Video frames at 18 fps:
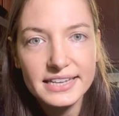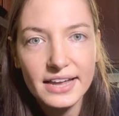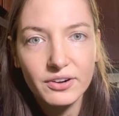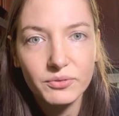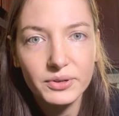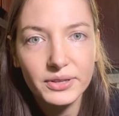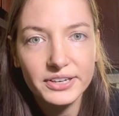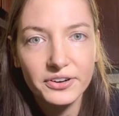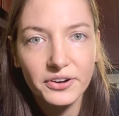I
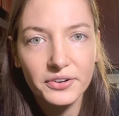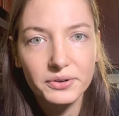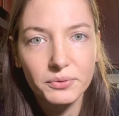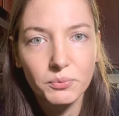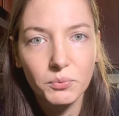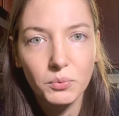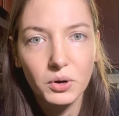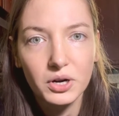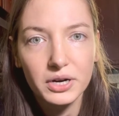don't really call it a
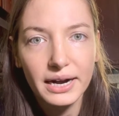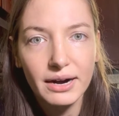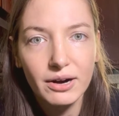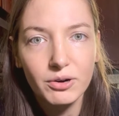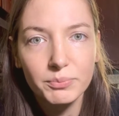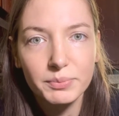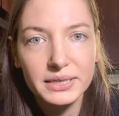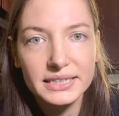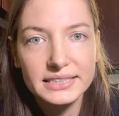
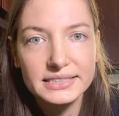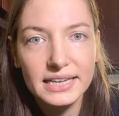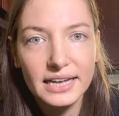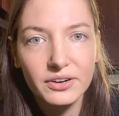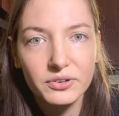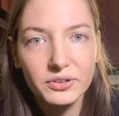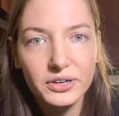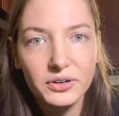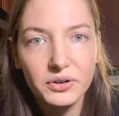workout because I
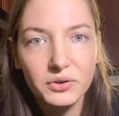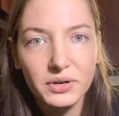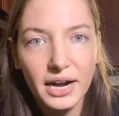don't go